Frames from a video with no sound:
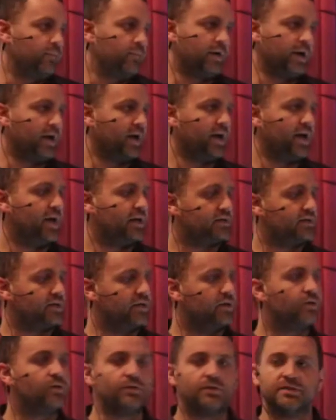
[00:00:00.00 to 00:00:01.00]
But I got to ask
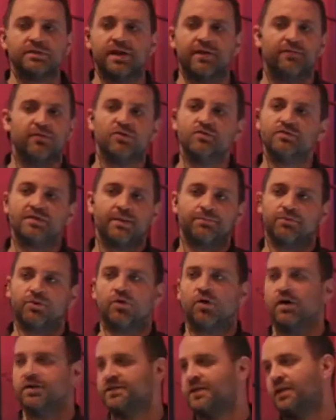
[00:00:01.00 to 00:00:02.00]
you is have you stepped
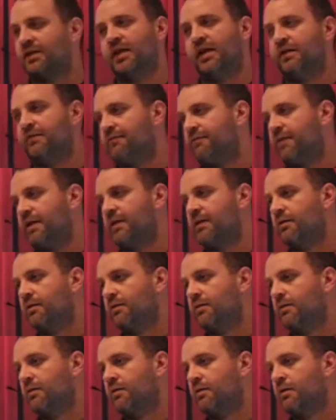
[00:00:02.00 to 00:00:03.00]
across that line of faith?
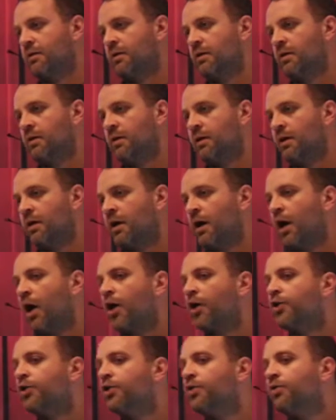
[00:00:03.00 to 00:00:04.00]

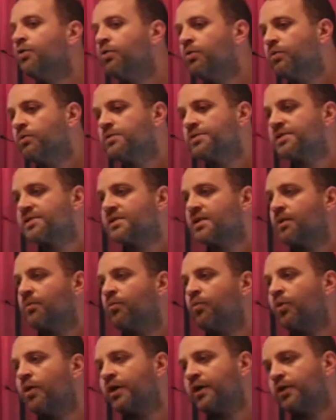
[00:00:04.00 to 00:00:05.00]
Are you
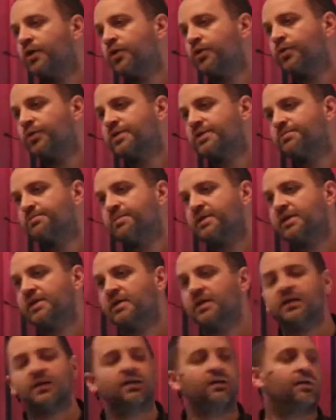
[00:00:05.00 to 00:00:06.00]
someone who is
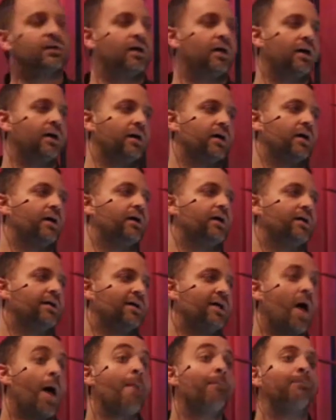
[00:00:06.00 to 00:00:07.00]
being uh,
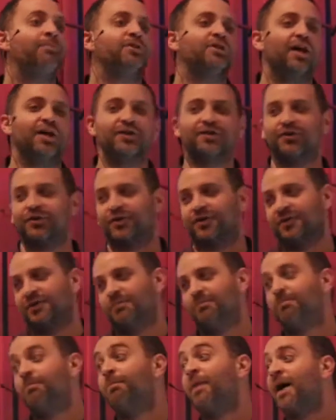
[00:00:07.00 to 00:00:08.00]
plundered
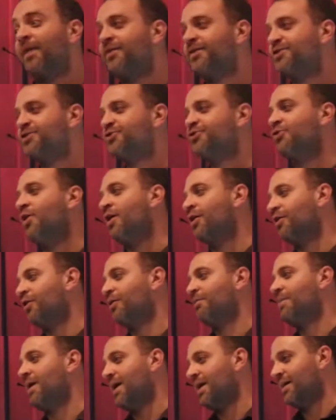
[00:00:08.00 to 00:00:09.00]
by the
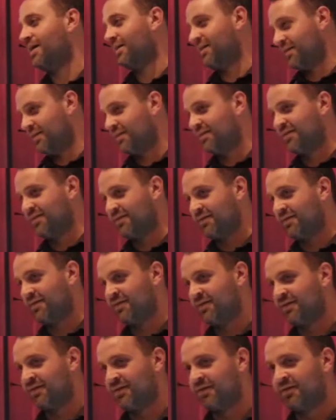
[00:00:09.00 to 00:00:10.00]
stronger man,
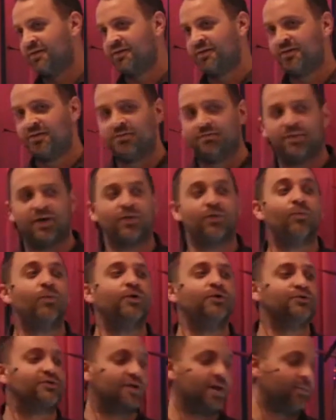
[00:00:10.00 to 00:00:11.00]
by the
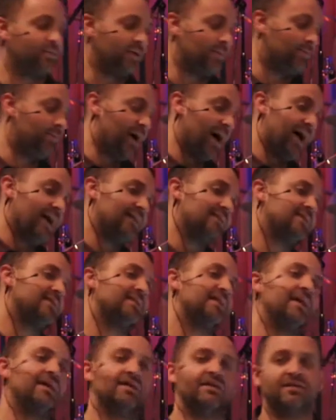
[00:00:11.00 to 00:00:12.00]
one who's come to bind
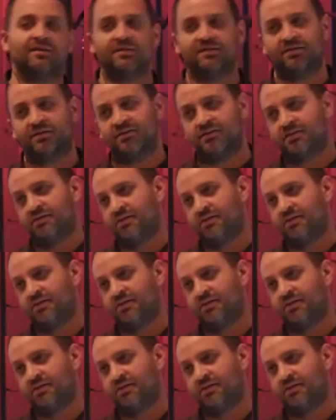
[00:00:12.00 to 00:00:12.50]
Satan?